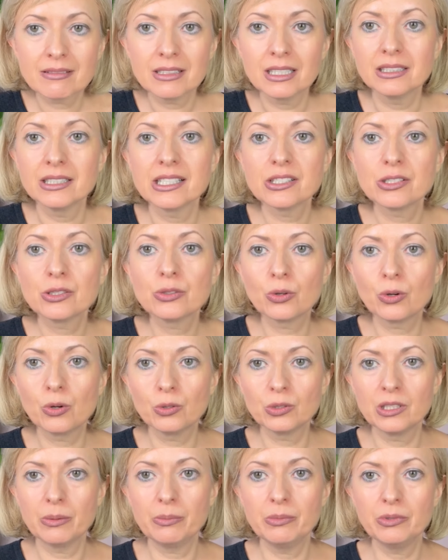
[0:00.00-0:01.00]
let's do
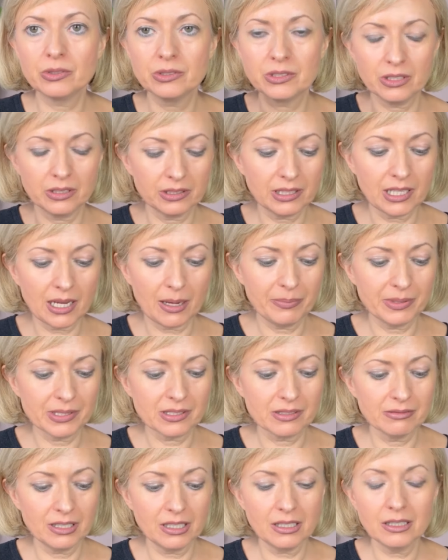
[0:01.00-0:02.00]
Huda Beauty on top
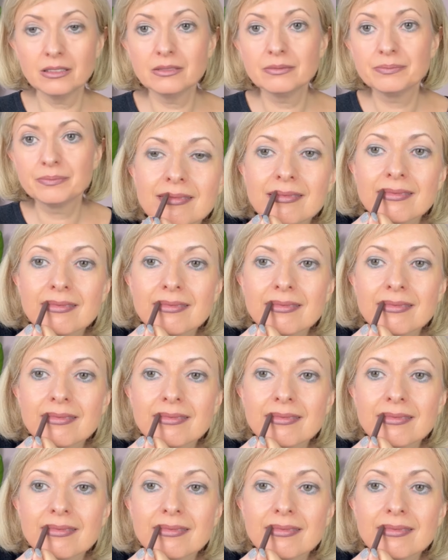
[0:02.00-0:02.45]
as well.